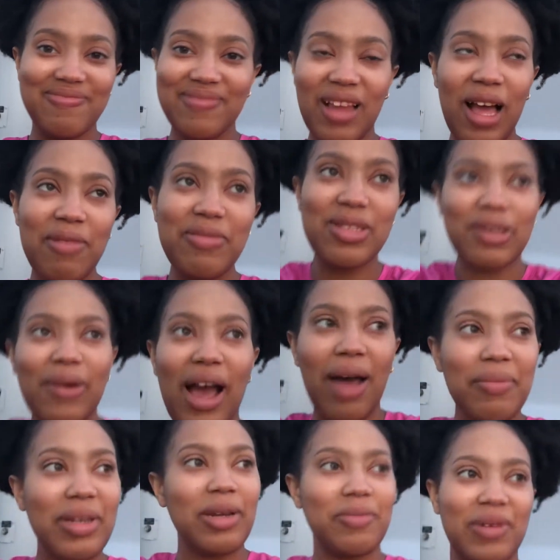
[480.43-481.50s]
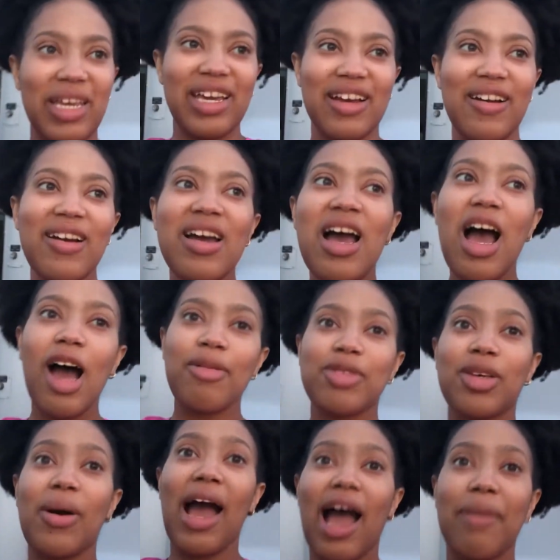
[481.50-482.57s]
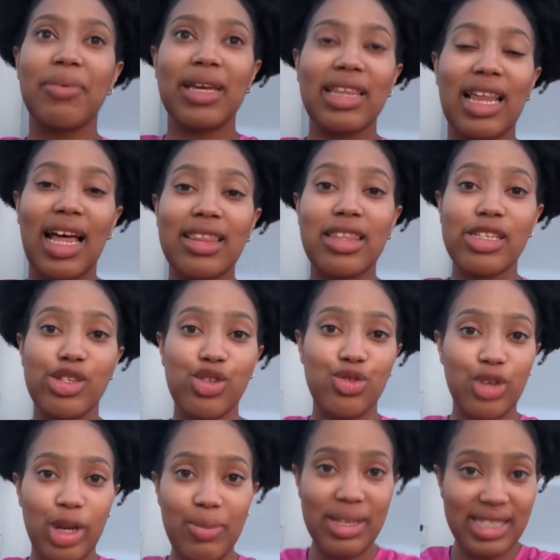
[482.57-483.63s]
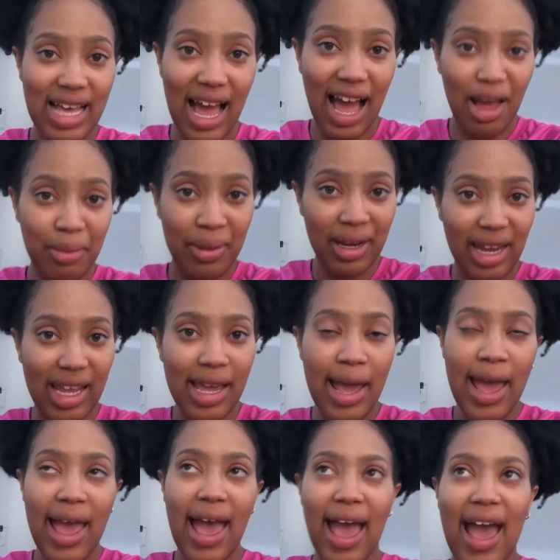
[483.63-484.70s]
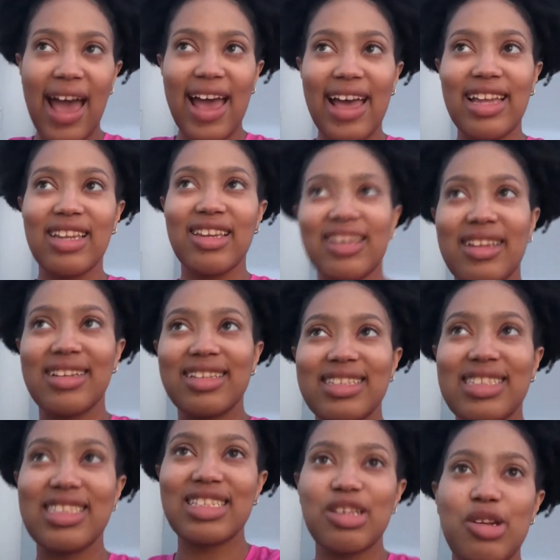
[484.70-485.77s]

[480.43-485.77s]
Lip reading: I'm so happy to be here. I'm so happy that this dream is happening, and you